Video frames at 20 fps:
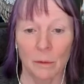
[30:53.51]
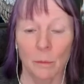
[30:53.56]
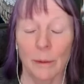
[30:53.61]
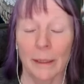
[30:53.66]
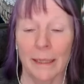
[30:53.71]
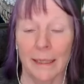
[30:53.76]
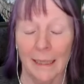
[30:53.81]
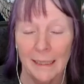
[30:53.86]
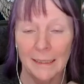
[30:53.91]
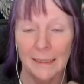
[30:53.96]

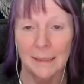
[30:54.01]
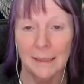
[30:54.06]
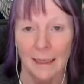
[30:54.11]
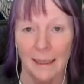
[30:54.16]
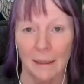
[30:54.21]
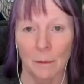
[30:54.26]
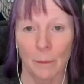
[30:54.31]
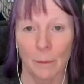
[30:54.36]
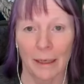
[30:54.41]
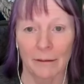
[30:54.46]
we need to
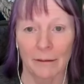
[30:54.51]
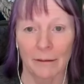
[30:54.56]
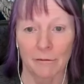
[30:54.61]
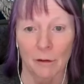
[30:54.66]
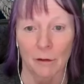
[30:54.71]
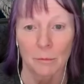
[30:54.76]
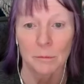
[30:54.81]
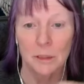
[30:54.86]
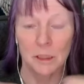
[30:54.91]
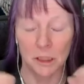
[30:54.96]
get away
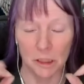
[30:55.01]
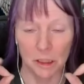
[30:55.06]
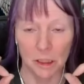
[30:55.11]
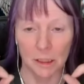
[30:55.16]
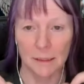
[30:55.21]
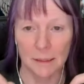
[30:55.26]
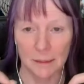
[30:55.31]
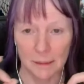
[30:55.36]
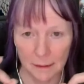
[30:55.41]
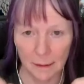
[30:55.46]
from
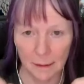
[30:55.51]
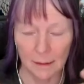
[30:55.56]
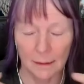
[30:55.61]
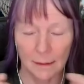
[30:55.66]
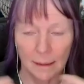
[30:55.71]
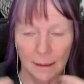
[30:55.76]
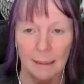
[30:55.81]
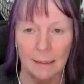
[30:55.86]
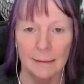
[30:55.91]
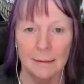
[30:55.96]
just
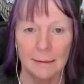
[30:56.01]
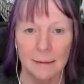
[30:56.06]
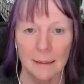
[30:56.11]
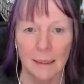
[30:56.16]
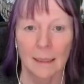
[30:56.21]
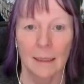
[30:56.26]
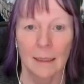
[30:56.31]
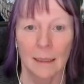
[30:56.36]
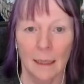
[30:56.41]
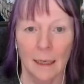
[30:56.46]
these
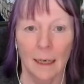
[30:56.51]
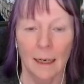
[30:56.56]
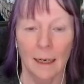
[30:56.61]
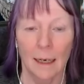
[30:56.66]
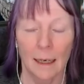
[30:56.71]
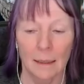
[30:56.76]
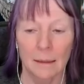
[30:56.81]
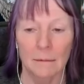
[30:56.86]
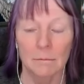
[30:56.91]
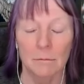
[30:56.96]

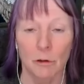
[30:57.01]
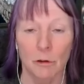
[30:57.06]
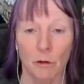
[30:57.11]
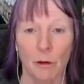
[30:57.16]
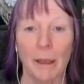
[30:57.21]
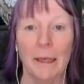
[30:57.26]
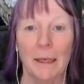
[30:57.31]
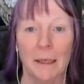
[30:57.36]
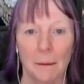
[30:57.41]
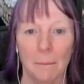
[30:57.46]

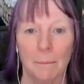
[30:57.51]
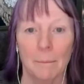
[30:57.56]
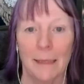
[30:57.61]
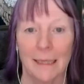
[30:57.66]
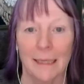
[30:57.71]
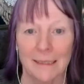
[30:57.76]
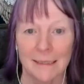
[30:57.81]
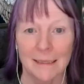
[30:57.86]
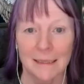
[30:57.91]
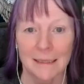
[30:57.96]
Greek
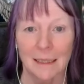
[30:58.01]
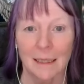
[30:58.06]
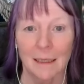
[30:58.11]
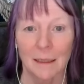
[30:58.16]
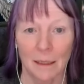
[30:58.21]
myths.